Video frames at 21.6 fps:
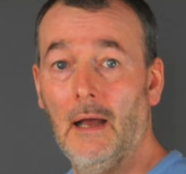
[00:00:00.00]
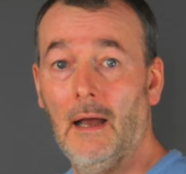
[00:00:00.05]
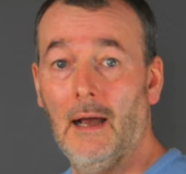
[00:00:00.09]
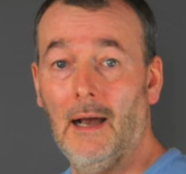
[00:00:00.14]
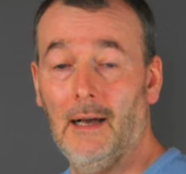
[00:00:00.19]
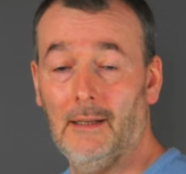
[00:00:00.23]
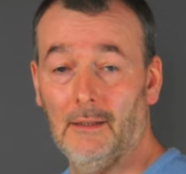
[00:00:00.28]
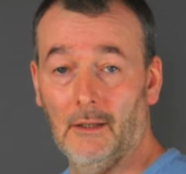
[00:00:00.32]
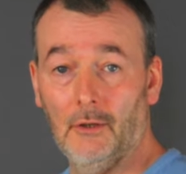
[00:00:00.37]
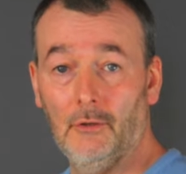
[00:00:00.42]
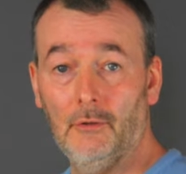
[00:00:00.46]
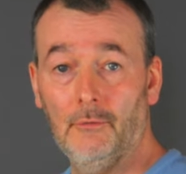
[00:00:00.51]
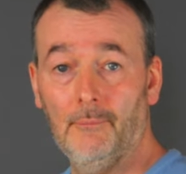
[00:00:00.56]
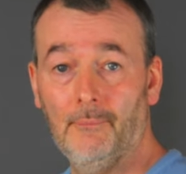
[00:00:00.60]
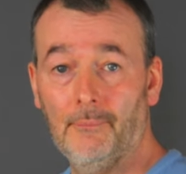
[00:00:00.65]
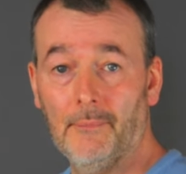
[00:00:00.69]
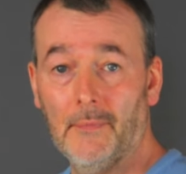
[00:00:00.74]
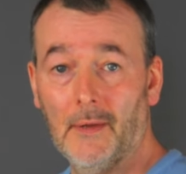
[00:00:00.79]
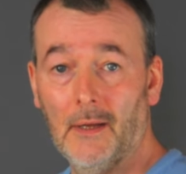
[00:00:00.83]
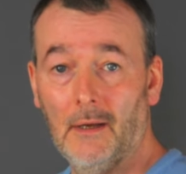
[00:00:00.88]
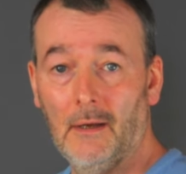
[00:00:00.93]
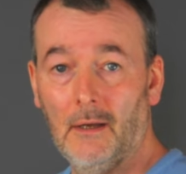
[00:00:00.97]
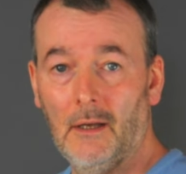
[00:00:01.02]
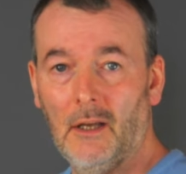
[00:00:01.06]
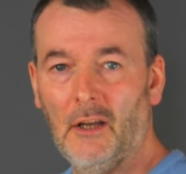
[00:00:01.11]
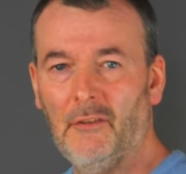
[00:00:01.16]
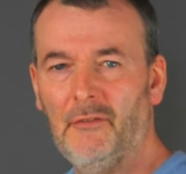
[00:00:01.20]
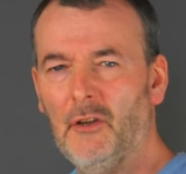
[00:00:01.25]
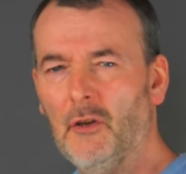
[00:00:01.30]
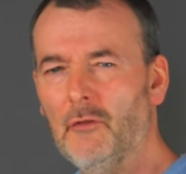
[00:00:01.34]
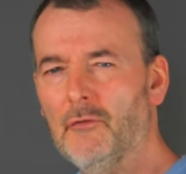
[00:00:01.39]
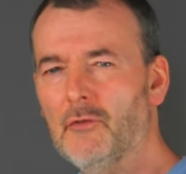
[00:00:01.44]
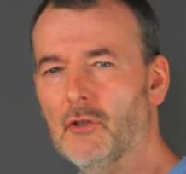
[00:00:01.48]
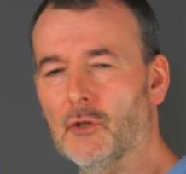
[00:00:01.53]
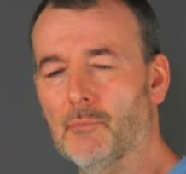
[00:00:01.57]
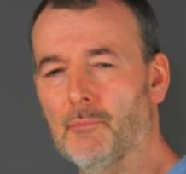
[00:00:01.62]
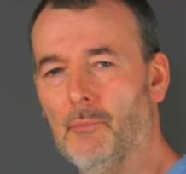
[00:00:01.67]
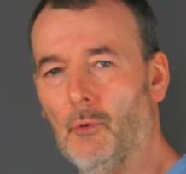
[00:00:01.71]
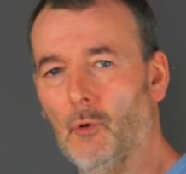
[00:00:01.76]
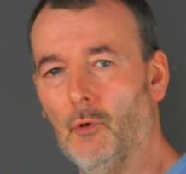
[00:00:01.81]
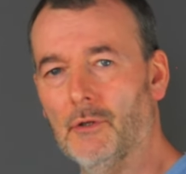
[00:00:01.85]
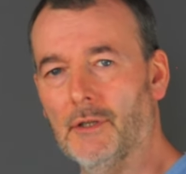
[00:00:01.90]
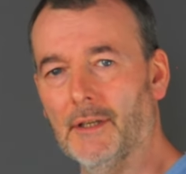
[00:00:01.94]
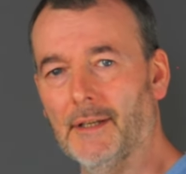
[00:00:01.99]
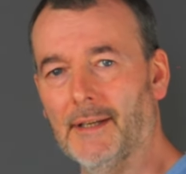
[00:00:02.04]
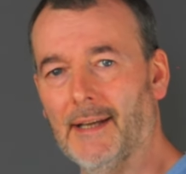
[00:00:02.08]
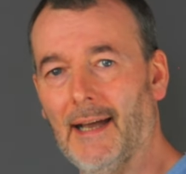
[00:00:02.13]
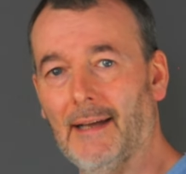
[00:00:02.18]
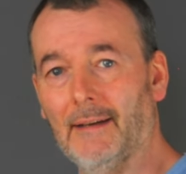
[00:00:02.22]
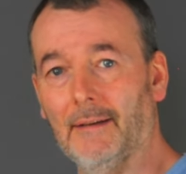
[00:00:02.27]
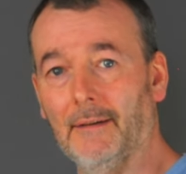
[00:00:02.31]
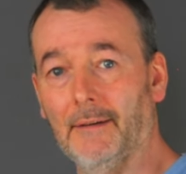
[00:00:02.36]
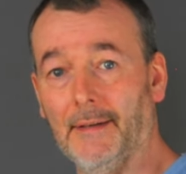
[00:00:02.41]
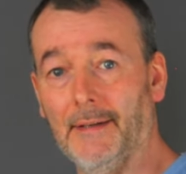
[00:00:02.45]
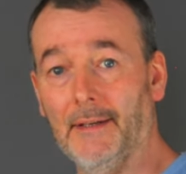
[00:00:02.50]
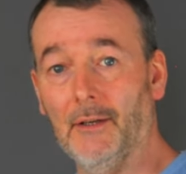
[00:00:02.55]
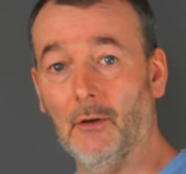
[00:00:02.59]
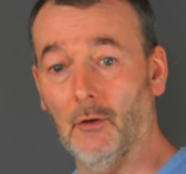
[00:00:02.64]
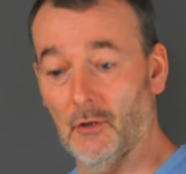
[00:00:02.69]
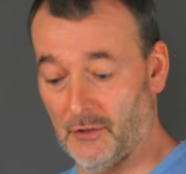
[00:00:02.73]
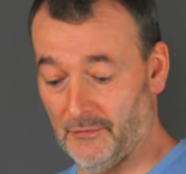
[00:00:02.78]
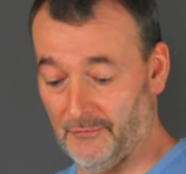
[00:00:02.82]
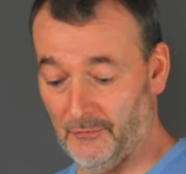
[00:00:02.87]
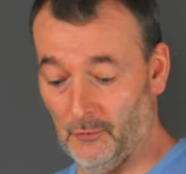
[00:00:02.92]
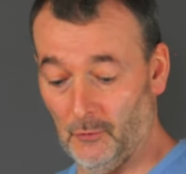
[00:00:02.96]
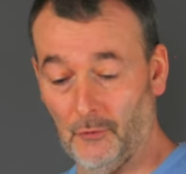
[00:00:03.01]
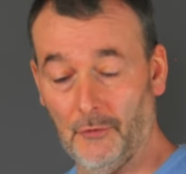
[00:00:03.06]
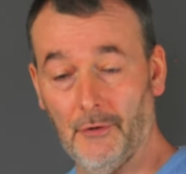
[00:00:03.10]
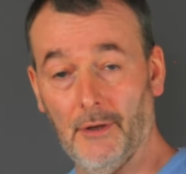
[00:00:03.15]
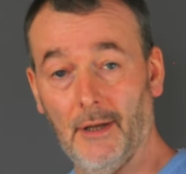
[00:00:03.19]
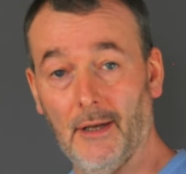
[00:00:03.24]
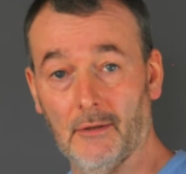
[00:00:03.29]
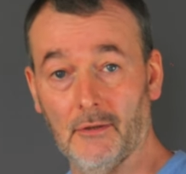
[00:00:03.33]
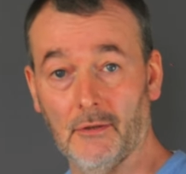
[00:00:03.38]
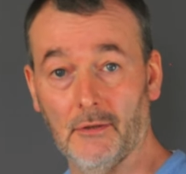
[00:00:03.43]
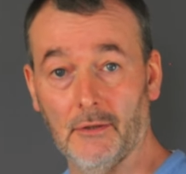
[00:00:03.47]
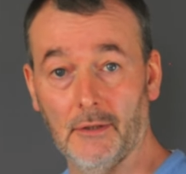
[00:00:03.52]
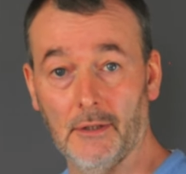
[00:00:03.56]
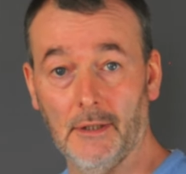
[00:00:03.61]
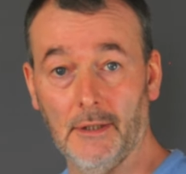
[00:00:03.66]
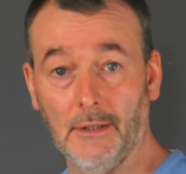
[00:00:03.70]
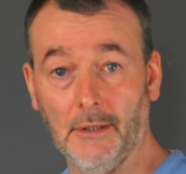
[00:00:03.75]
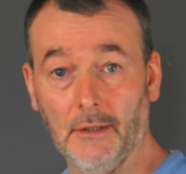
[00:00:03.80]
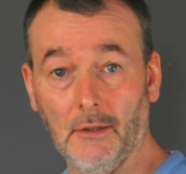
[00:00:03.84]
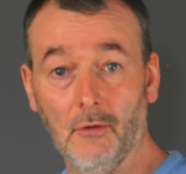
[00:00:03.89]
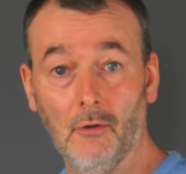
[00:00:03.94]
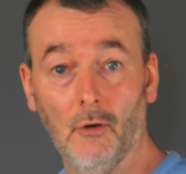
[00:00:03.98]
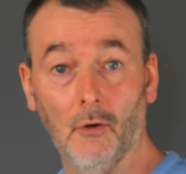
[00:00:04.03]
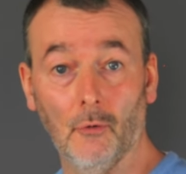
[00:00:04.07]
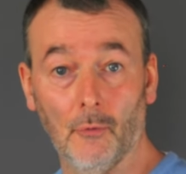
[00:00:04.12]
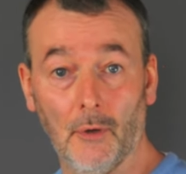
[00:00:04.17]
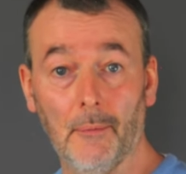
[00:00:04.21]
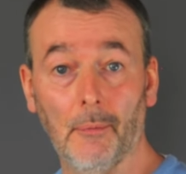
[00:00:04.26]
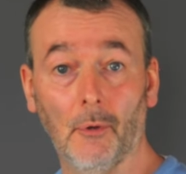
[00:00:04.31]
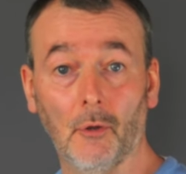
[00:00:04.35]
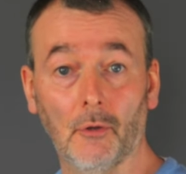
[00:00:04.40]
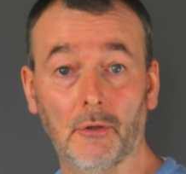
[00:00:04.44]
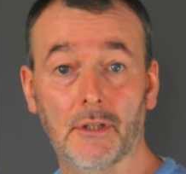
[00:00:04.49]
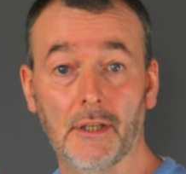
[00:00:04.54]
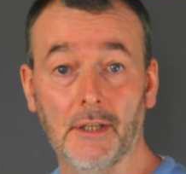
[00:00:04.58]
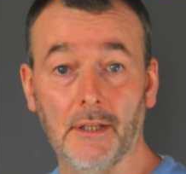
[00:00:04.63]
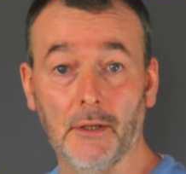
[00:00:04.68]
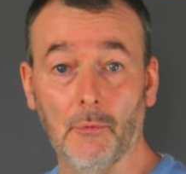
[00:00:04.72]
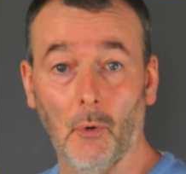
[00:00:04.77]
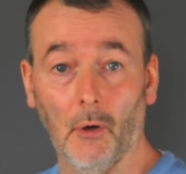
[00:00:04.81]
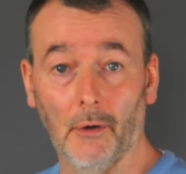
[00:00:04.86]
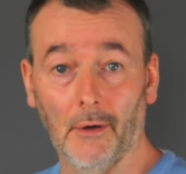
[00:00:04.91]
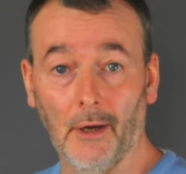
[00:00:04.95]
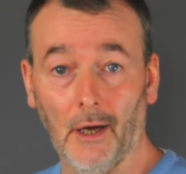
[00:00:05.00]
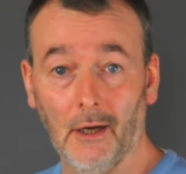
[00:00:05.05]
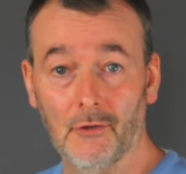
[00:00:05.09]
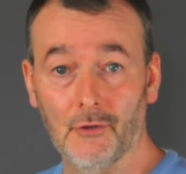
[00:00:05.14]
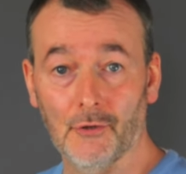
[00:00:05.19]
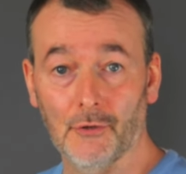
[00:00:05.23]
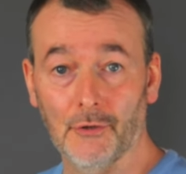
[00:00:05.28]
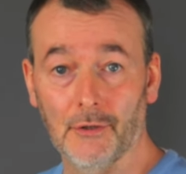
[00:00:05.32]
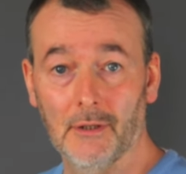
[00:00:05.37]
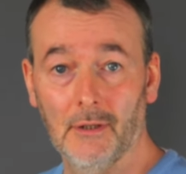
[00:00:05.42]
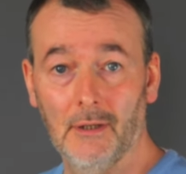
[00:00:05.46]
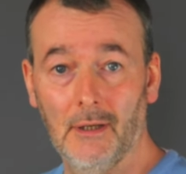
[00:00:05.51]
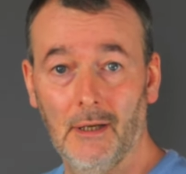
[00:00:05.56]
Hello, if you've just bought a Canon EOS 4000D or Rebel T100,